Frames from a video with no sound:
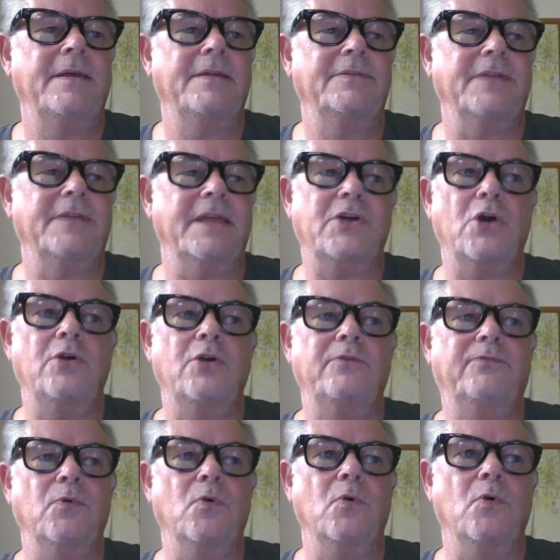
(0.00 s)
they go
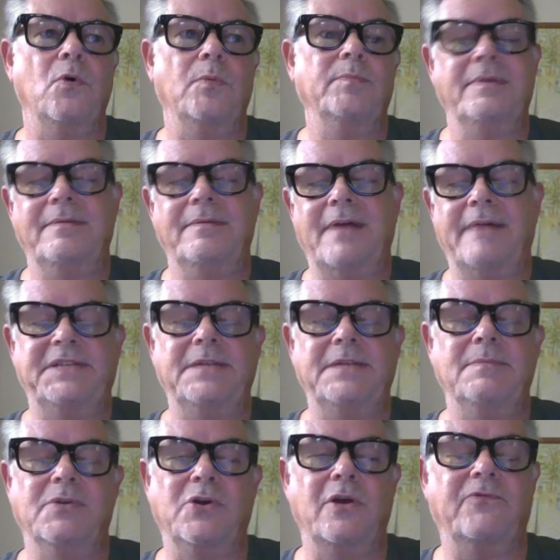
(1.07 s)
for, I've seen
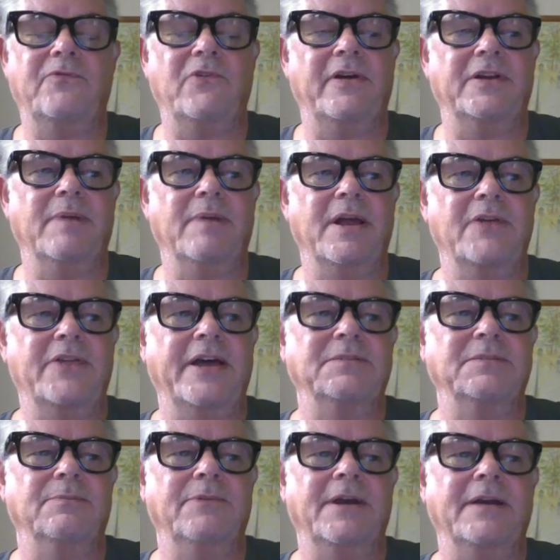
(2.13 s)
them going for around about
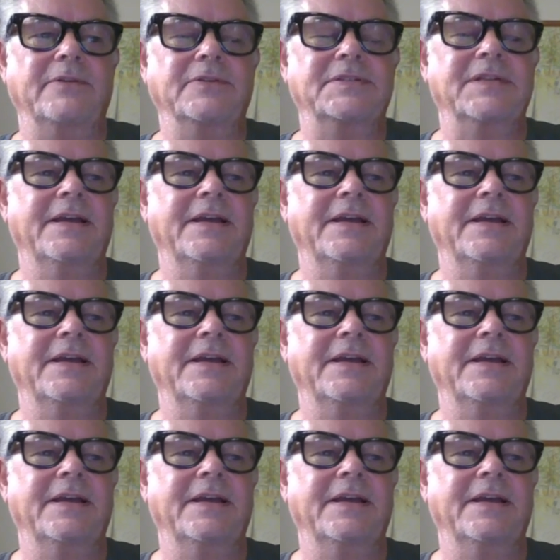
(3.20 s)
£1,000.